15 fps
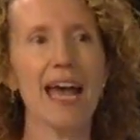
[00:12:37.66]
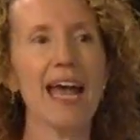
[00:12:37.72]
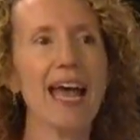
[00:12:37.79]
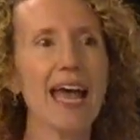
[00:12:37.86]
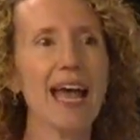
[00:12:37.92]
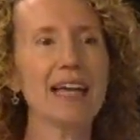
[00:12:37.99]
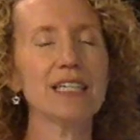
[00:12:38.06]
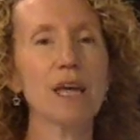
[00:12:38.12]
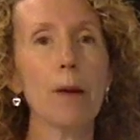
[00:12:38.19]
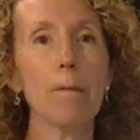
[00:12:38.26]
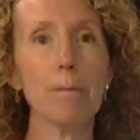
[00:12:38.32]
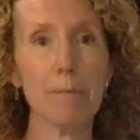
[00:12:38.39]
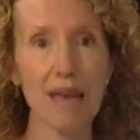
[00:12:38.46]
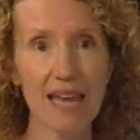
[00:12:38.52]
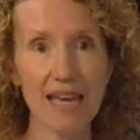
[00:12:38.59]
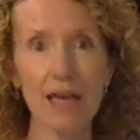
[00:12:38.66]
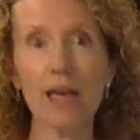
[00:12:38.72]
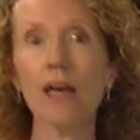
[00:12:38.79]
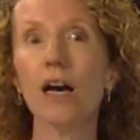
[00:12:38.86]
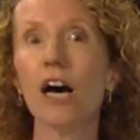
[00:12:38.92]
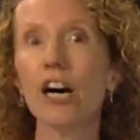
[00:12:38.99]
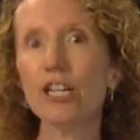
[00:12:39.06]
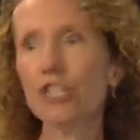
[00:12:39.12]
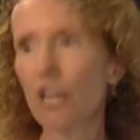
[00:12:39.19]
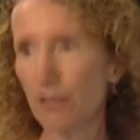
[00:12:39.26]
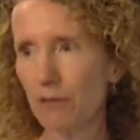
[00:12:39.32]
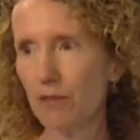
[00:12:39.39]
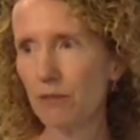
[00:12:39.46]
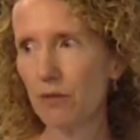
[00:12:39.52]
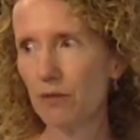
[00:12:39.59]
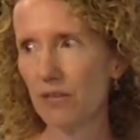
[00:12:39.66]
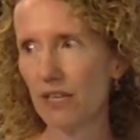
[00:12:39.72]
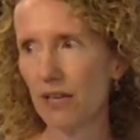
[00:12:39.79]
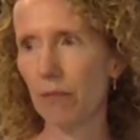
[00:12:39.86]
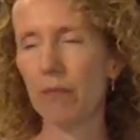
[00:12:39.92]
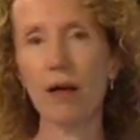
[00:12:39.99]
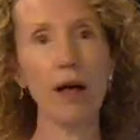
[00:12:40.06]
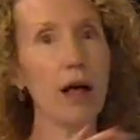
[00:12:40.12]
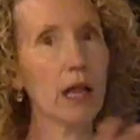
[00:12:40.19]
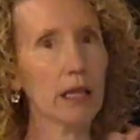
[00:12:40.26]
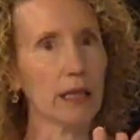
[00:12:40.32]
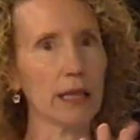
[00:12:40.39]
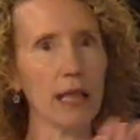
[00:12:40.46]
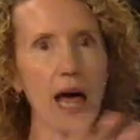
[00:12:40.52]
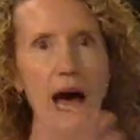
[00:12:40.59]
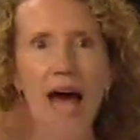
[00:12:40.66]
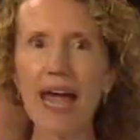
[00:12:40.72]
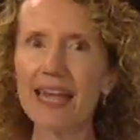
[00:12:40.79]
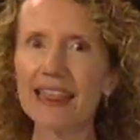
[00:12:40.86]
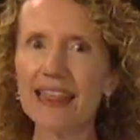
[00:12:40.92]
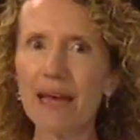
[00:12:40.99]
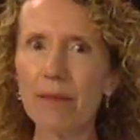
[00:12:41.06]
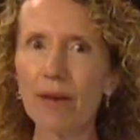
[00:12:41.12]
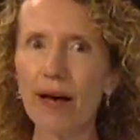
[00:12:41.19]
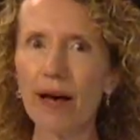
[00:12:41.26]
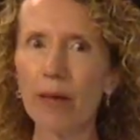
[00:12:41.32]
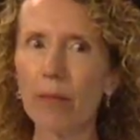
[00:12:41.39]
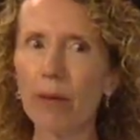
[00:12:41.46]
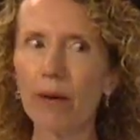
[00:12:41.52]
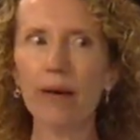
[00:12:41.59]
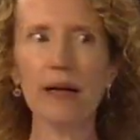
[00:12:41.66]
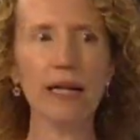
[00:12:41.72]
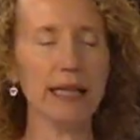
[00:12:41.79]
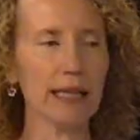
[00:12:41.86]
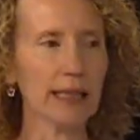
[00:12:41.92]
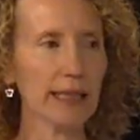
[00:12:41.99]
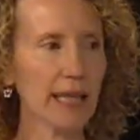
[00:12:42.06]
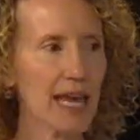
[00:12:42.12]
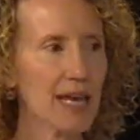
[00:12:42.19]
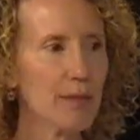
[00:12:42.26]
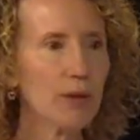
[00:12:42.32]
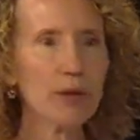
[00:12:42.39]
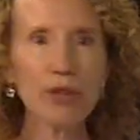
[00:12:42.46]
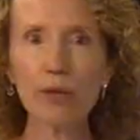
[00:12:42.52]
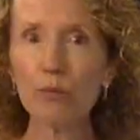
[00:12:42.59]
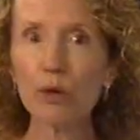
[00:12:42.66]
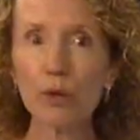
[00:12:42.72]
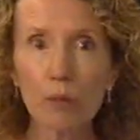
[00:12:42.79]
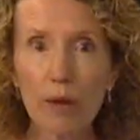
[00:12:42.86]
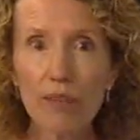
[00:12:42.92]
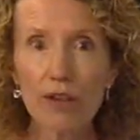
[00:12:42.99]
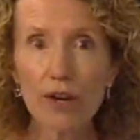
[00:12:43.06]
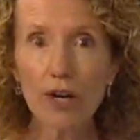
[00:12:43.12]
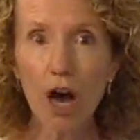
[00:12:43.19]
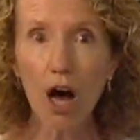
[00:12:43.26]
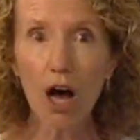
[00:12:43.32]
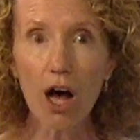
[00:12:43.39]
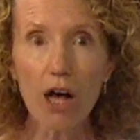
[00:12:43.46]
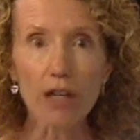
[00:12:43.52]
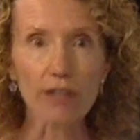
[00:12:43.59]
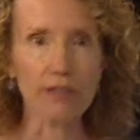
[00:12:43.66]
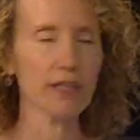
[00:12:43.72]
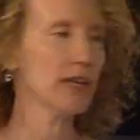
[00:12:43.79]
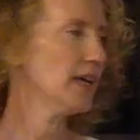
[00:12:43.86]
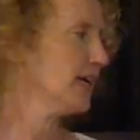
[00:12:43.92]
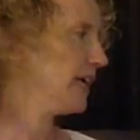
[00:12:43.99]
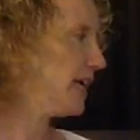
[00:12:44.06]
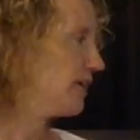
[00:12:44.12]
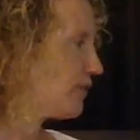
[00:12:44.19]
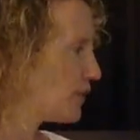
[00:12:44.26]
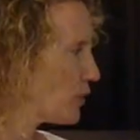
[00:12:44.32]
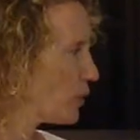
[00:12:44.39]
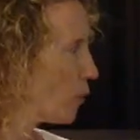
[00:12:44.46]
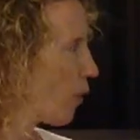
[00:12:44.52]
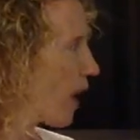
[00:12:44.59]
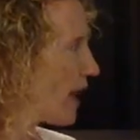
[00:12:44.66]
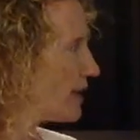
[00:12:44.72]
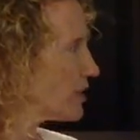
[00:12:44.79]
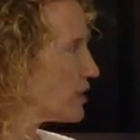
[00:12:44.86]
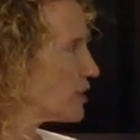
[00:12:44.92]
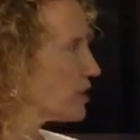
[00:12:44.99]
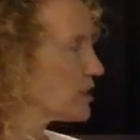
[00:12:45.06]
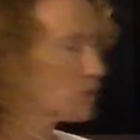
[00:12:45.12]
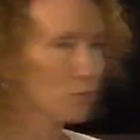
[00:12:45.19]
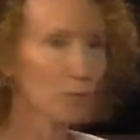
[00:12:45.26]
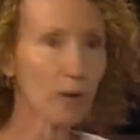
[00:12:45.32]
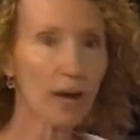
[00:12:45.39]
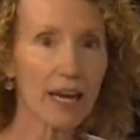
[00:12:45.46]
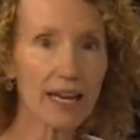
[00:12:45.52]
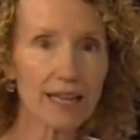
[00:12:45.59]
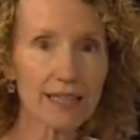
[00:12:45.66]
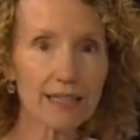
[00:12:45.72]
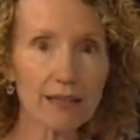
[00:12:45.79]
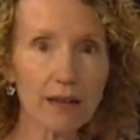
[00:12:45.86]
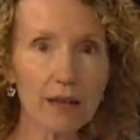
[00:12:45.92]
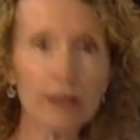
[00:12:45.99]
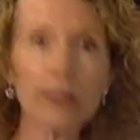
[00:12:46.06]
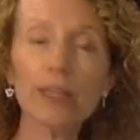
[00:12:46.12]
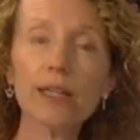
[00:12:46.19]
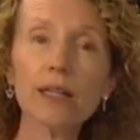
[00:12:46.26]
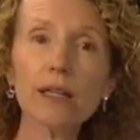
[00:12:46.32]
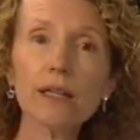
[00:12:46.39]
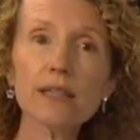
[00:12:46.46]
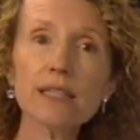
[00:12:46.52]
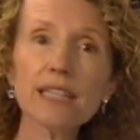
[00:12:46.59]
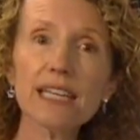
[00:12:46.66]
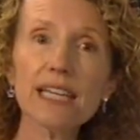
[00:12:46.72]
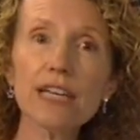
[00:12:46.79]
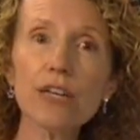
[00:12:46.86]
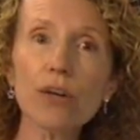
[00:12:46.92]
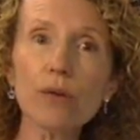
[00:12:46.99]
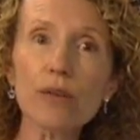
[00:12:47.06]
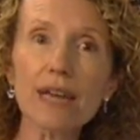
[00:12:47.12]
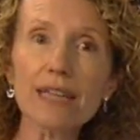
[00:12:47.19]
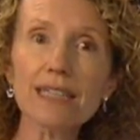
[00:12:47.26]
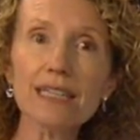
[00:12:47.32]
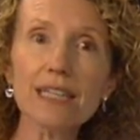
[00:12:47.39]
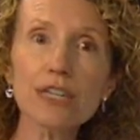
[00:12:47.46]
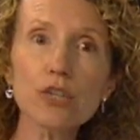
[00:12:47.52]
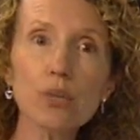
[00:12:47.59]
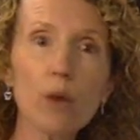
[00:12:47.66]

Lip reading: and make a shapes museum. Line them up, label them with what they're called. If you want to write a little sticky note next to each